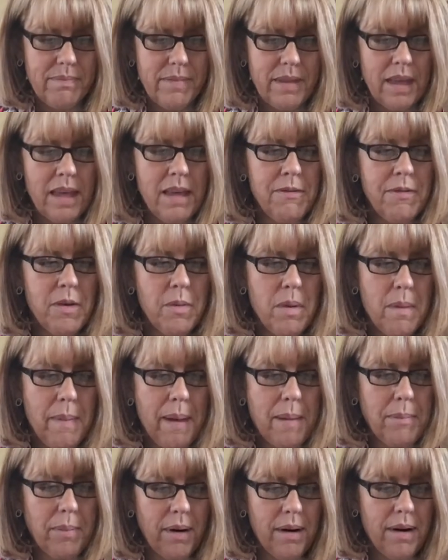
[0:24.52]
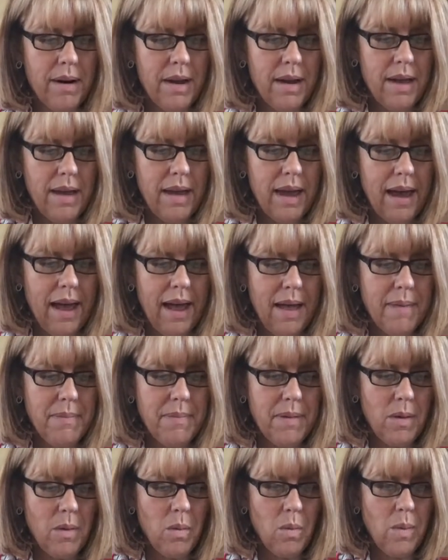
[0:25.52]
If you remember,
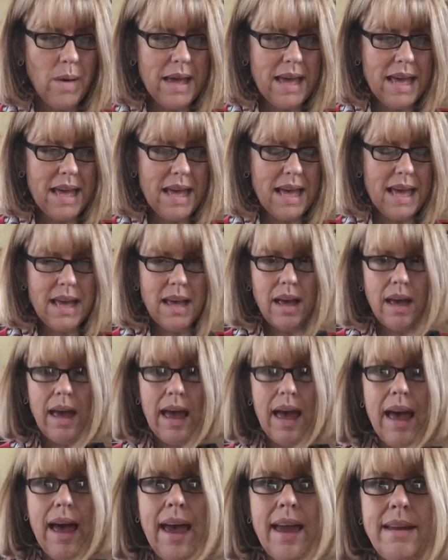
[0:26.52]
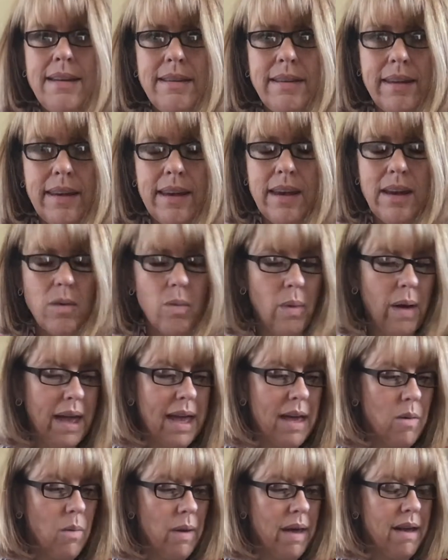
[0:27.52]
we ended
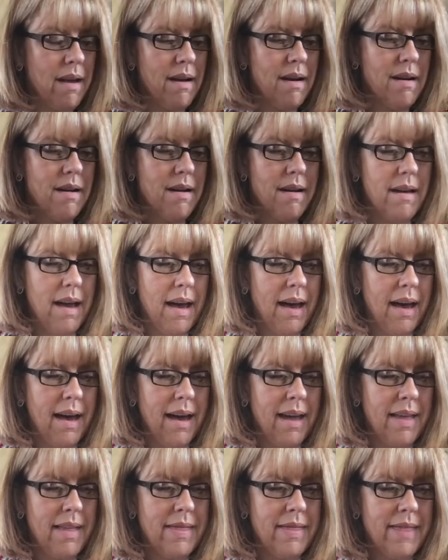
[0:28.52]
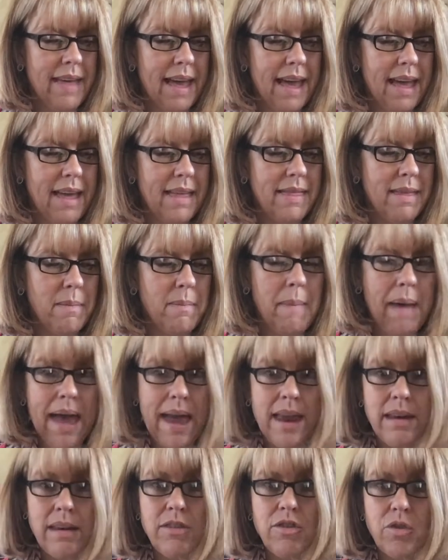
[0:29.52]
right where the
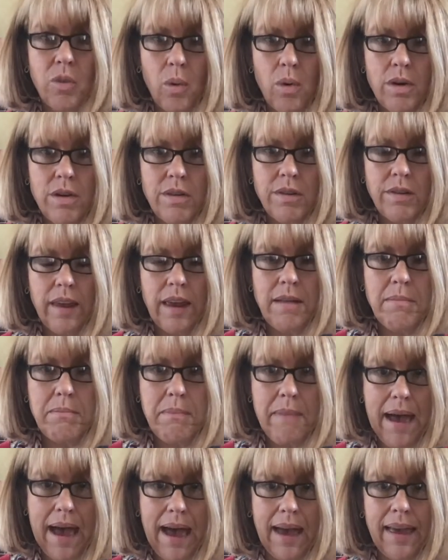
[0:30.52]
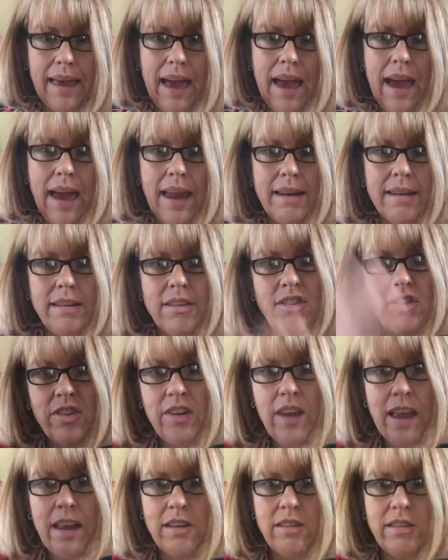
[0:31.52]
men, George and Mac, had
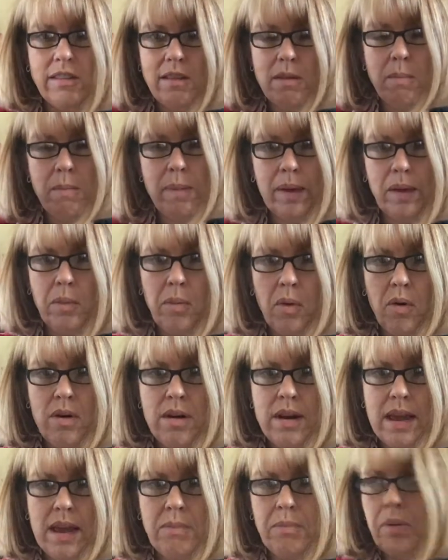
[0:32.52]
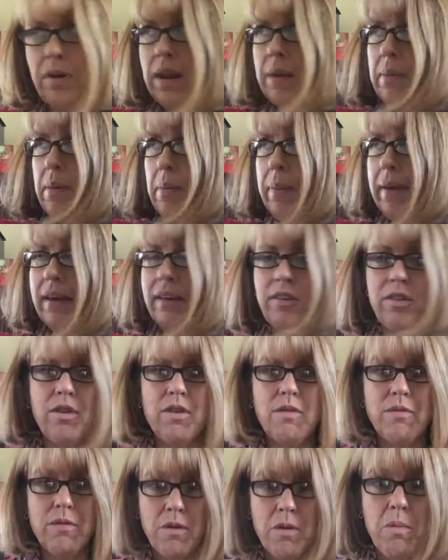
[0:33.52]
changed the billboard and put up a picture
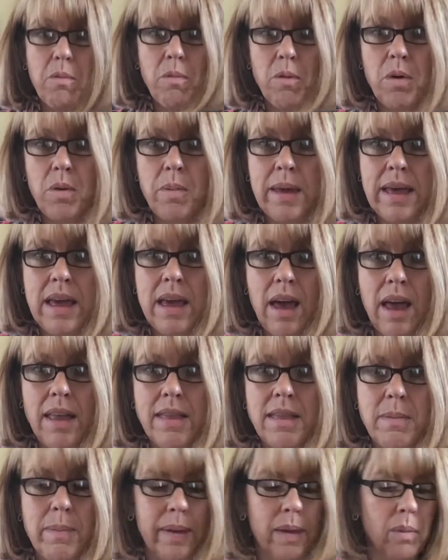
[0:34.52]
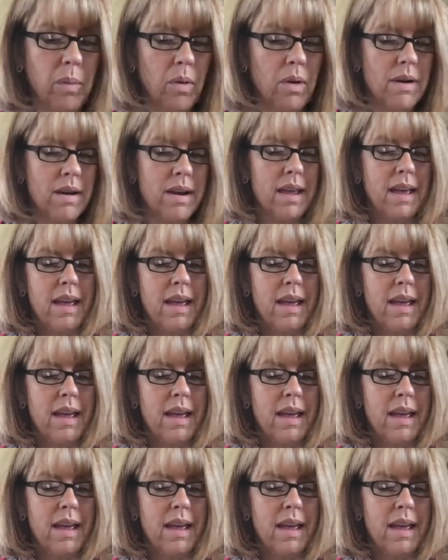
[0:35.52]
of Ruby on the billboard